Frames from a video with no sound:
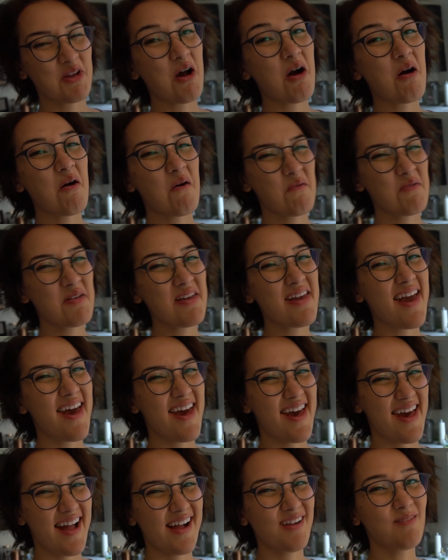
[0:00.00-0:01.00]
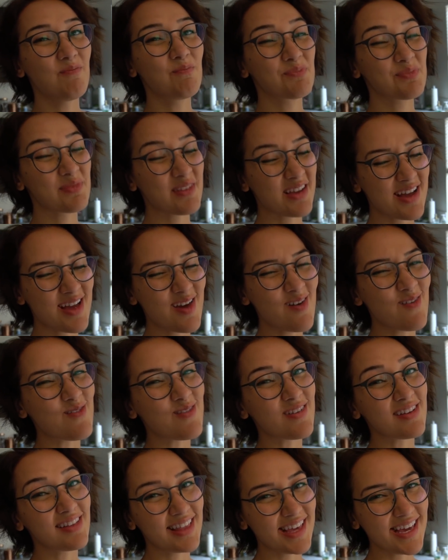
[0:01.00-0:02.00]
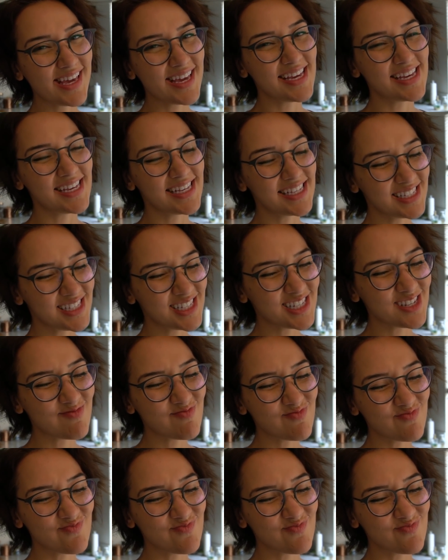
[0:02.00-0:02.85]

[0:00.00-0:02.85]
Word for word: Oh, yeah. It really is.